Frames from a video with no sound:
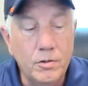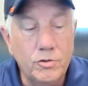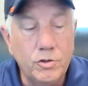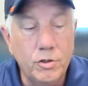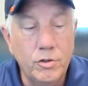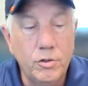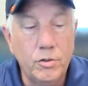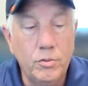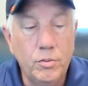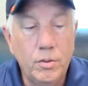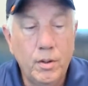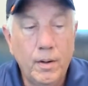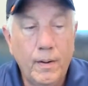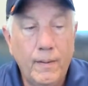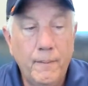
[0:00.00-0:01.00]
to
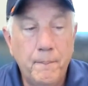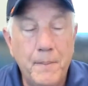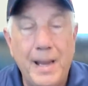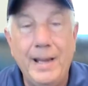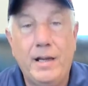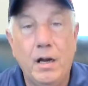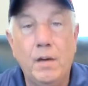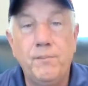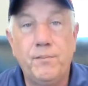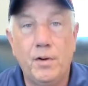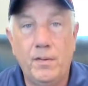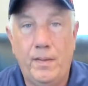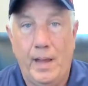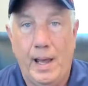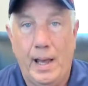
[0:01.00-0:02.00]
make up
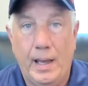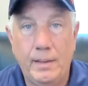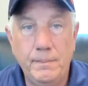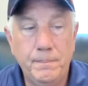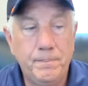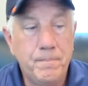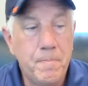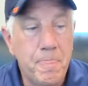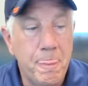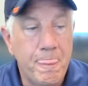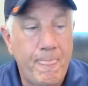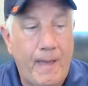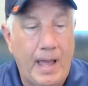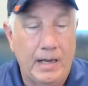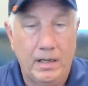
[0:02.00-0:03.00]
for that,
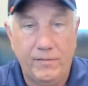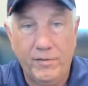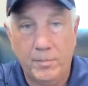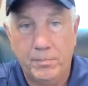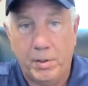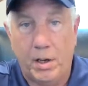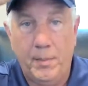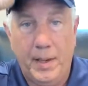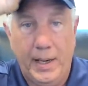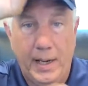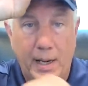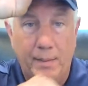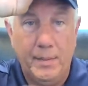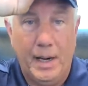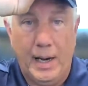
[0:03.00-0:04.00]
I lived in
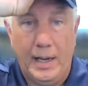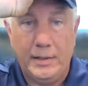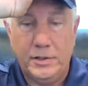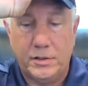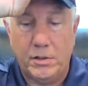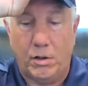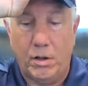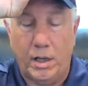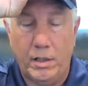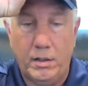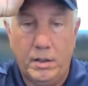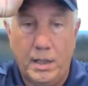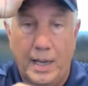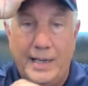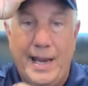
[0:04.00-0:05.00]
Birmingham and I
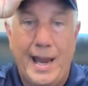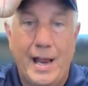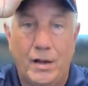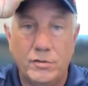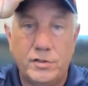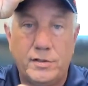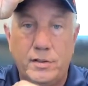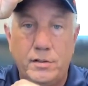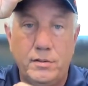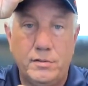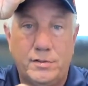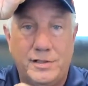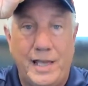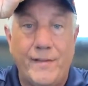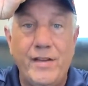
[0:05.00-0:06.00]
started accounts
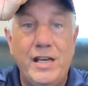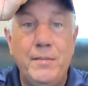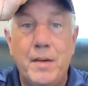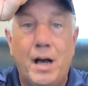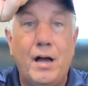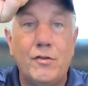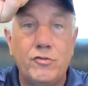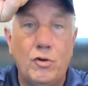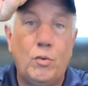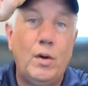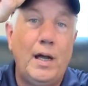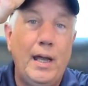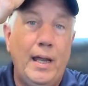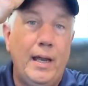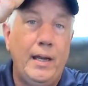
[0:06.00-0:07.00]
70 miles
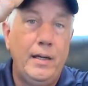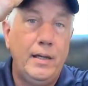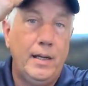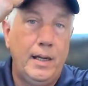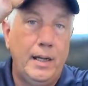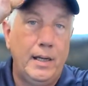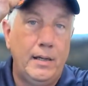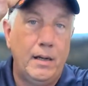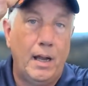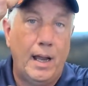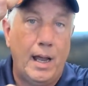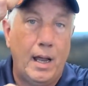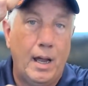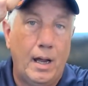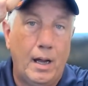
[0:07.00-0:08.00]
away in
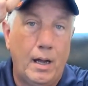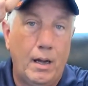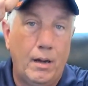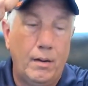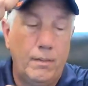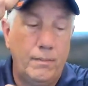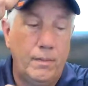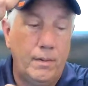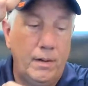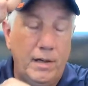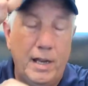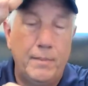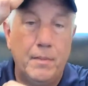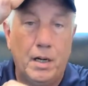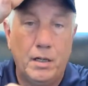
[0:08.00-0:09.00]

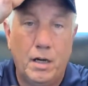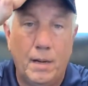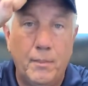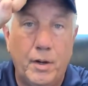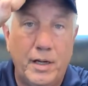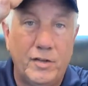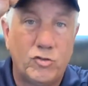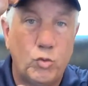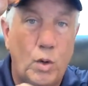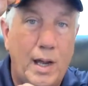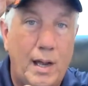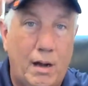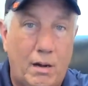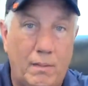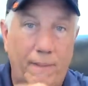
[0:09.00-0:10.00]
Montgomery as
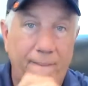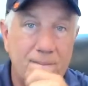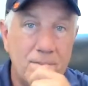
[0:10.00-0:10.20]
well.